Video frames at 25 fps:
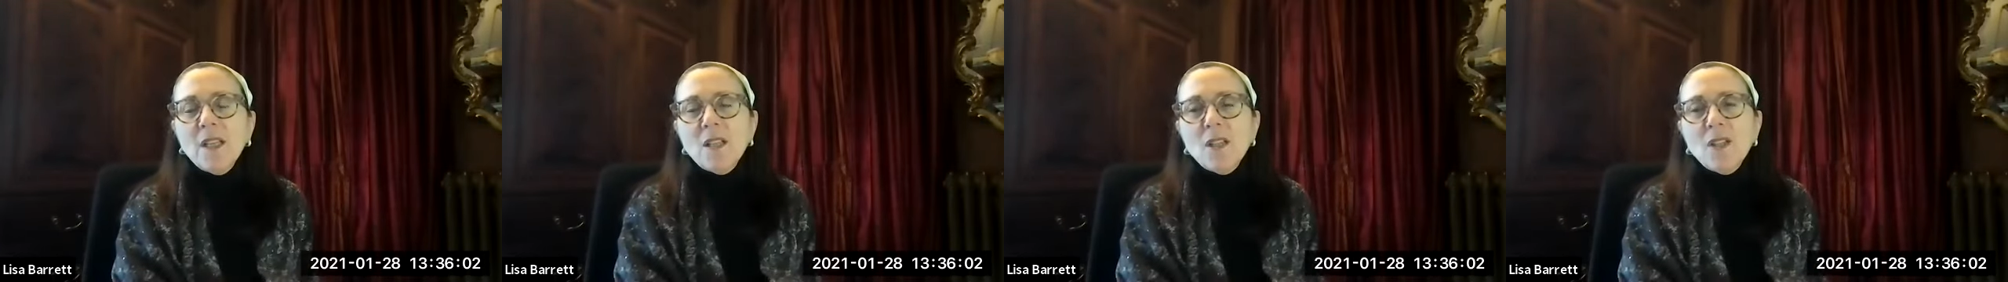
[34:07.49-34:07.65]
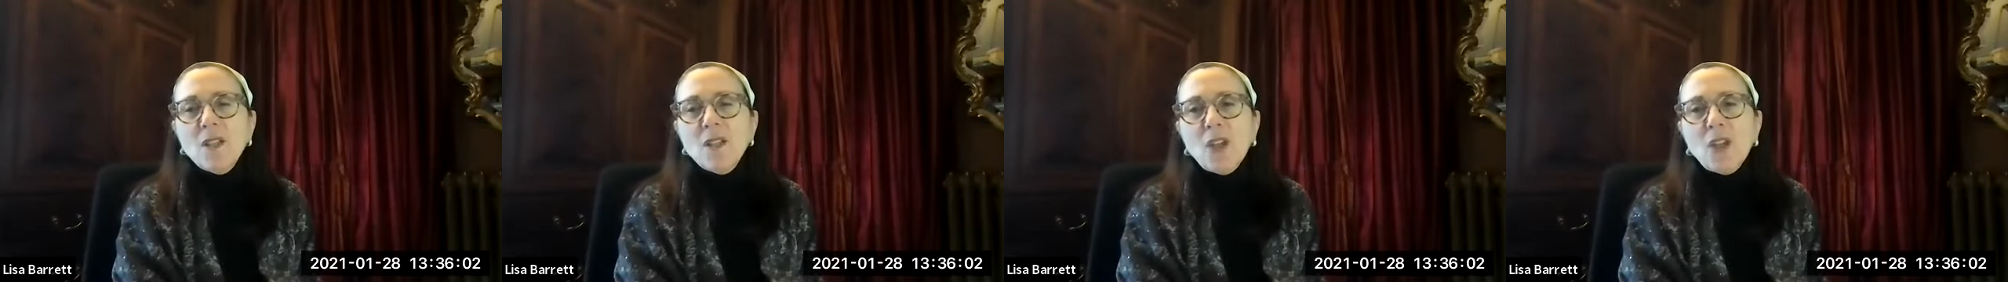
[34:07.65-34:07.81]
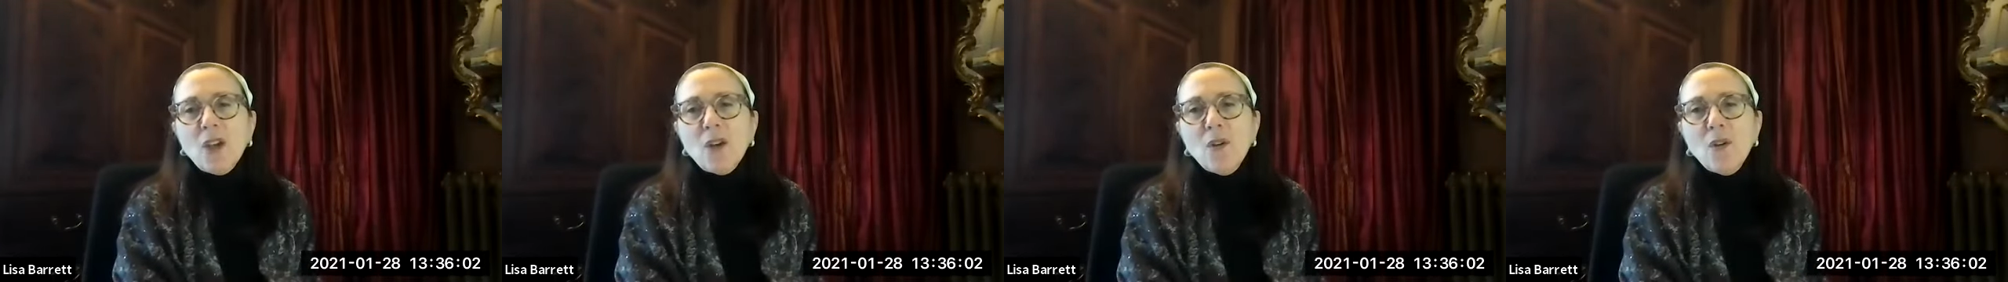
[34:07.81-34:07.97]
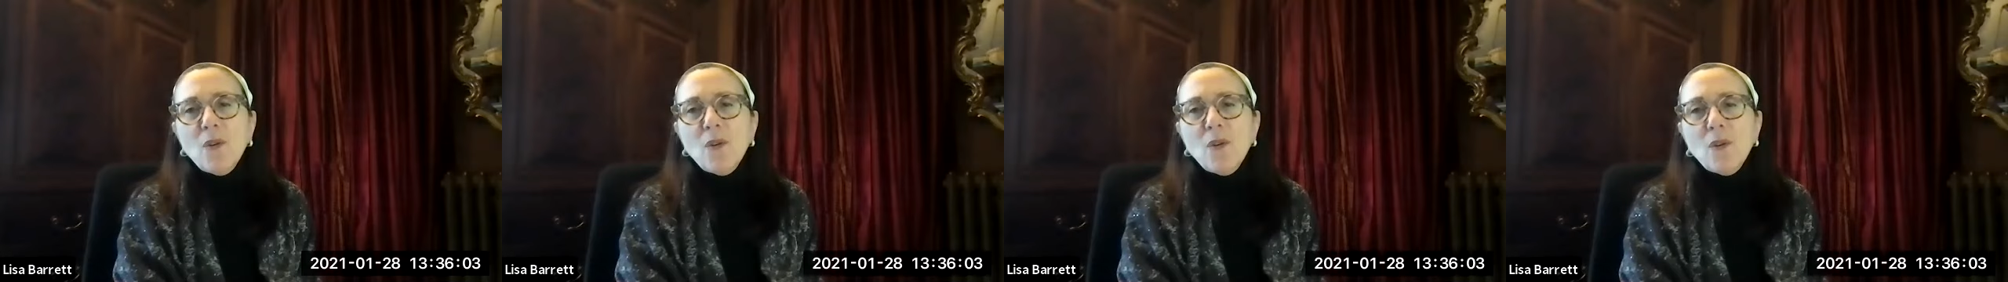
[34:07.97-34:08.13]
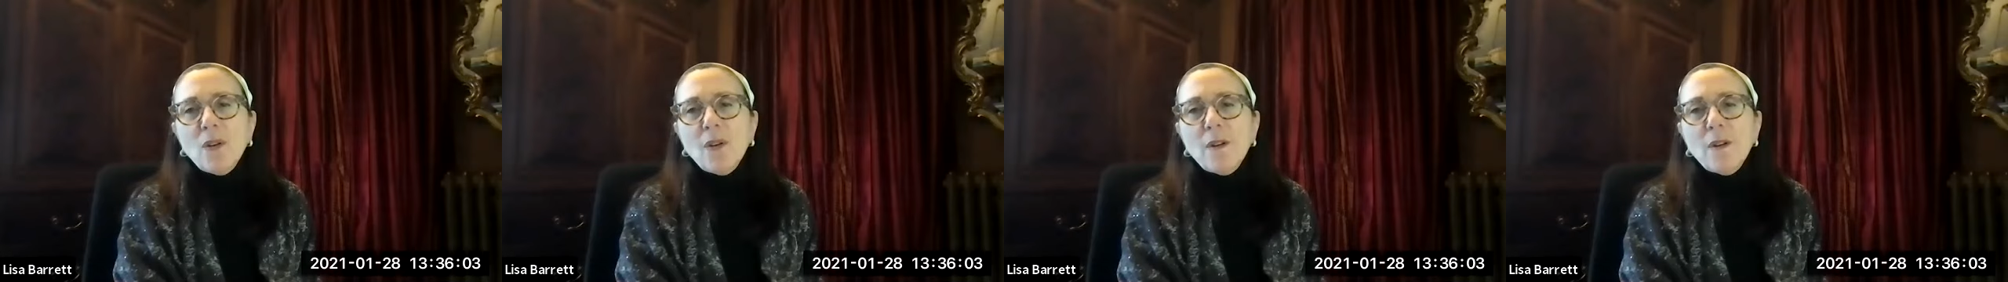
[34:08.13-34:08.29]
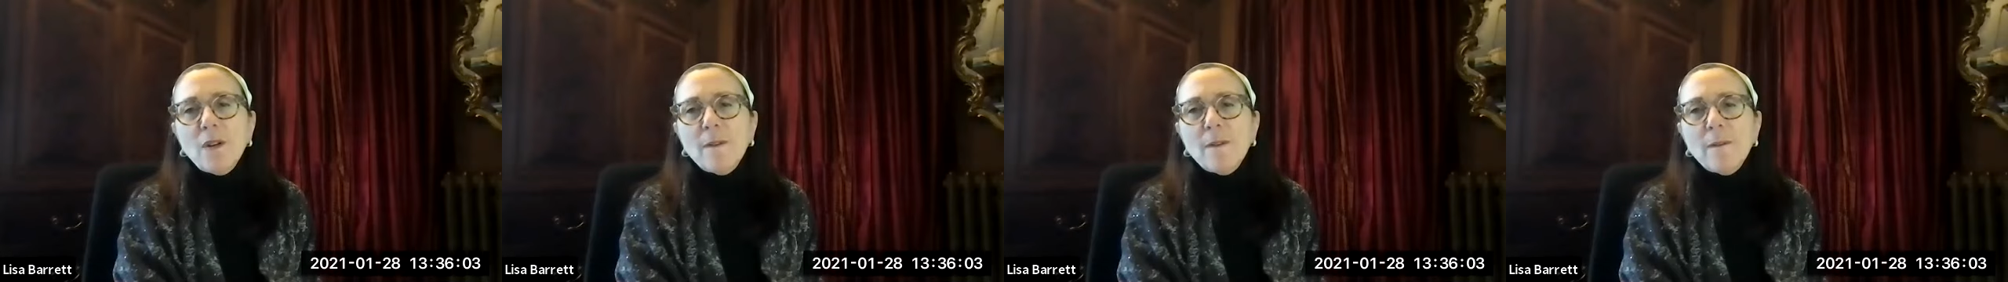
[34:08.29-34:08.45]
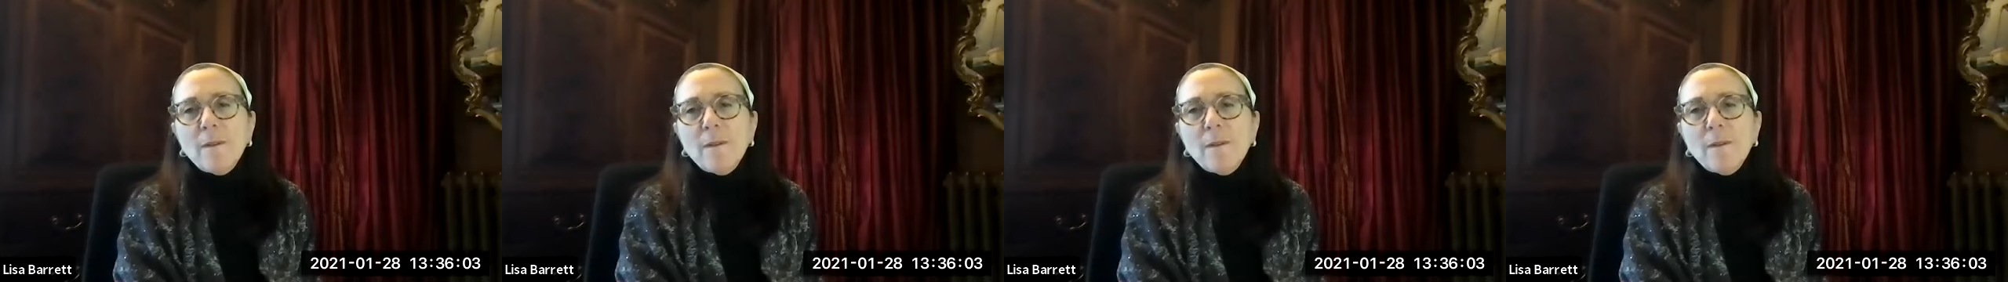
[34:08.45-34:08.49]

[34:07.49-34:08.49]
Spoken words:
So